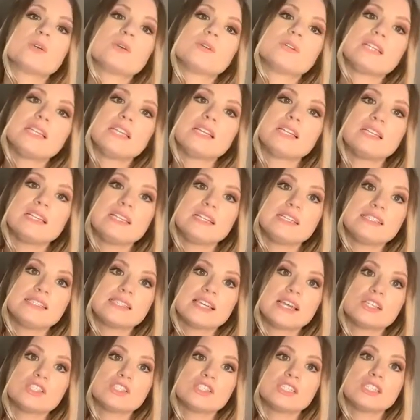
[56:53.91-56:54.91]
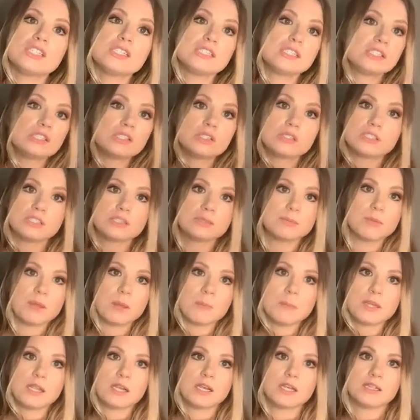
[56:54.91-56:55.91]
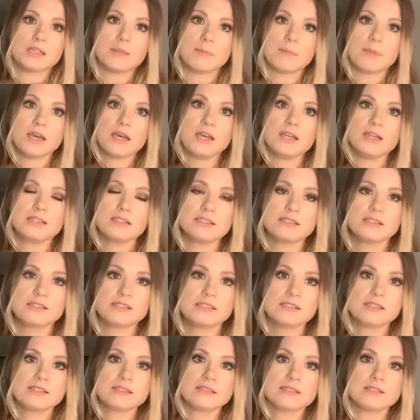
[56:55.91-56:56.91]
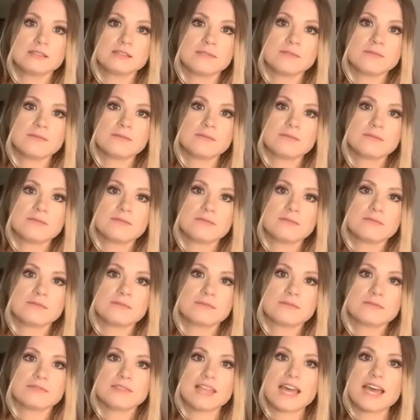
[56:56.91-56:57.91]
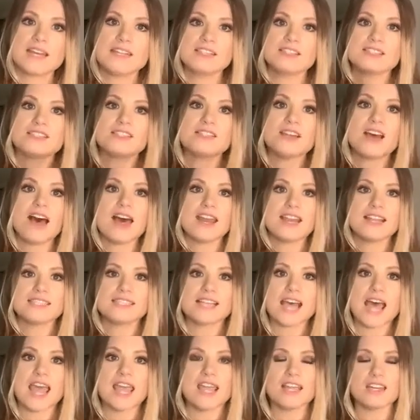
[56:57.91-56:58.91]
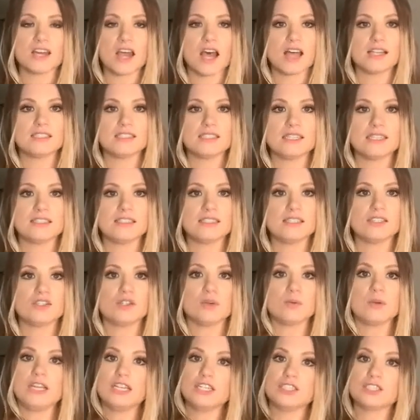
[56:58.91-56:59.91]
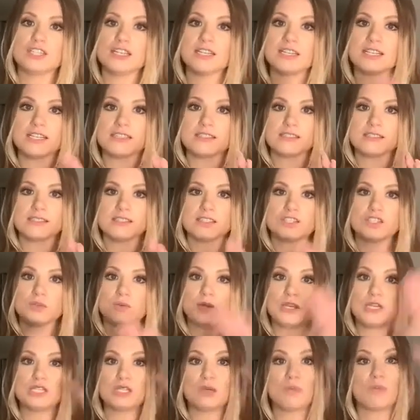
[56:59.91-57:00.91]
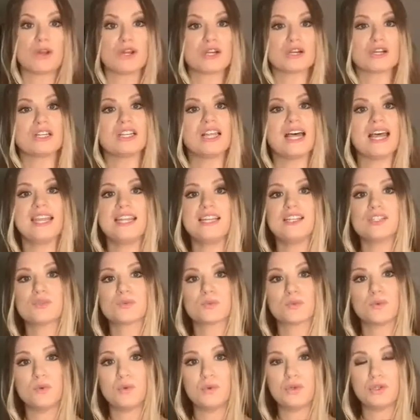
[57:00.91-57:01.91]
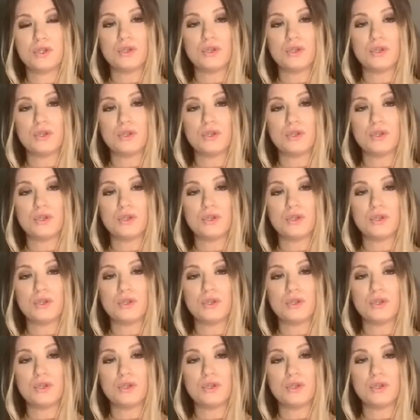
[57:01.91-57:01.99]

a micro needling session, so just put me on the bucks. That is not a diagnostic situation. That's a situation where your clients